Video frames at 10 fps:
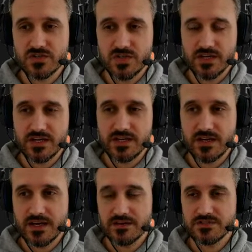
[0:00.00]
so I can
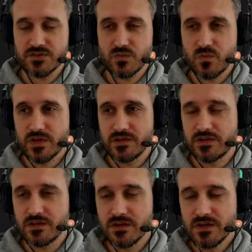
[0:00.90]
announce the
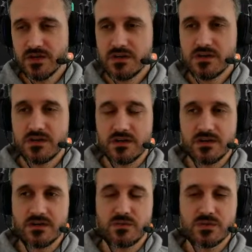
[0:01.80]
winner,
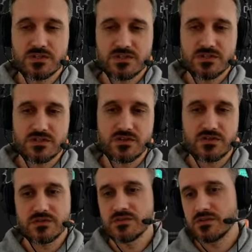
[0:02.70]
which
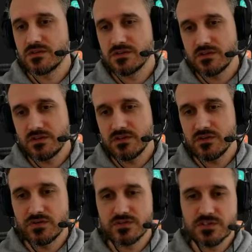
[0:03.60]
he
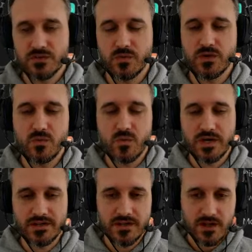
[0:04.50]
or she will
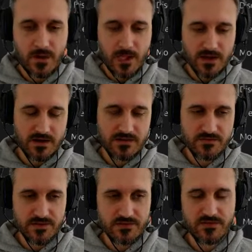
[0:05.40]
win the
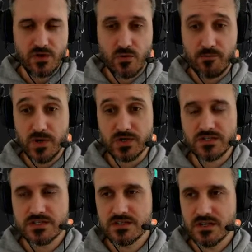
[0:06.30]
Flow
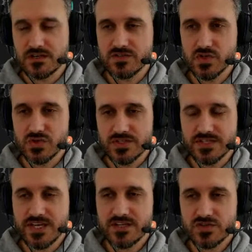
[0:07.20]
box. So
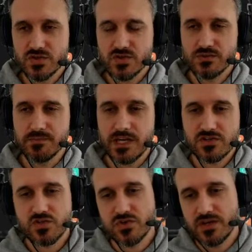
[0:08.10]
stay tuned. Make
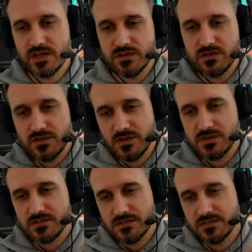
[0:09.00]
sure that you hit